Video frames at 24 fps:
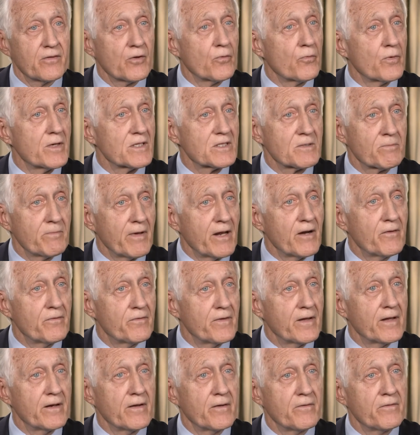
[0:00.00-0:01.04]
the risk
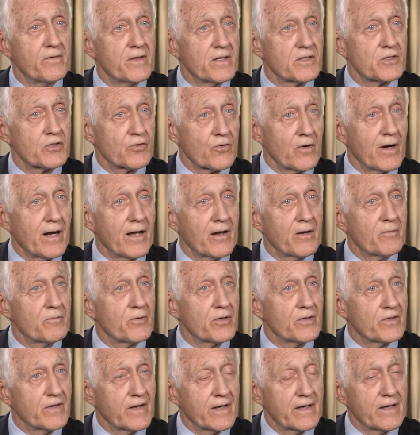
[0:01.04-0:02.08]
benefit of this trial in
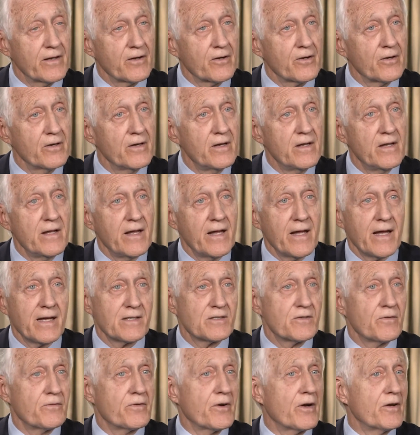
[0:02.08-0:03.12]
particular
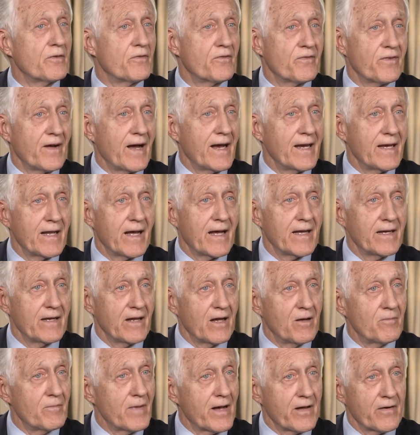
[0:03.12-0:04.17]
has a very finite
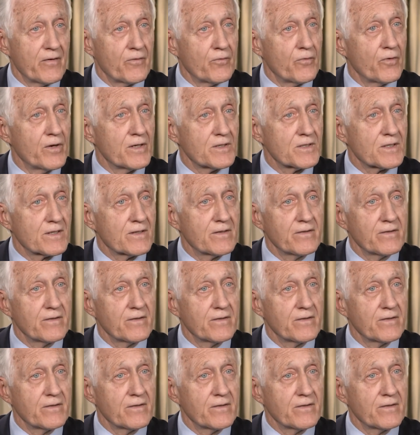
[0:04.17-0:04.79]
amount of risk,